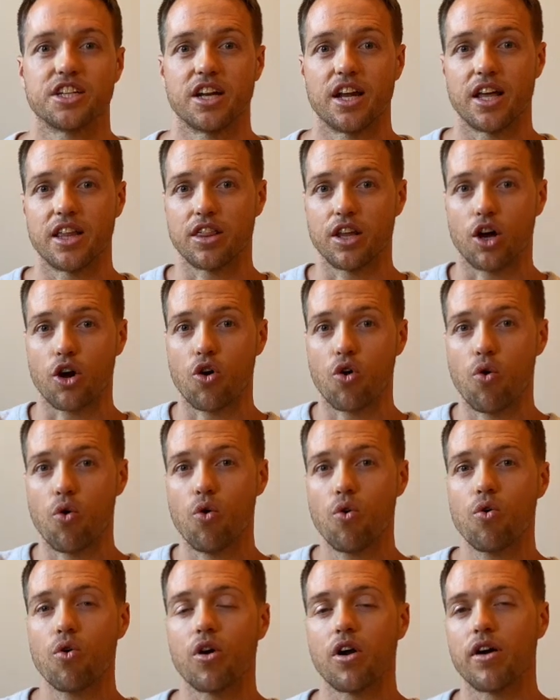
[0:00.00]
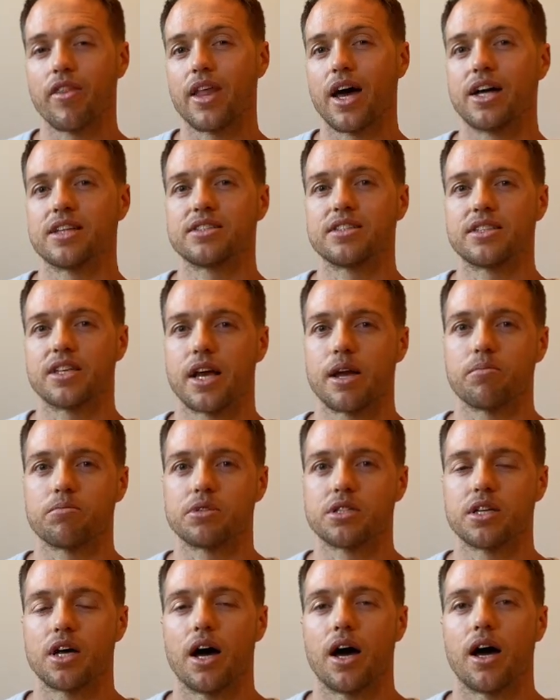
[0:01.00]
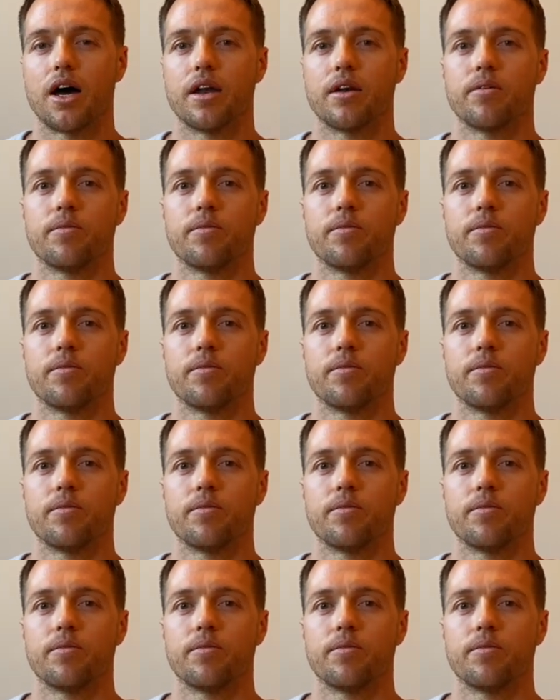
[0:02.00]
in the core on that same side.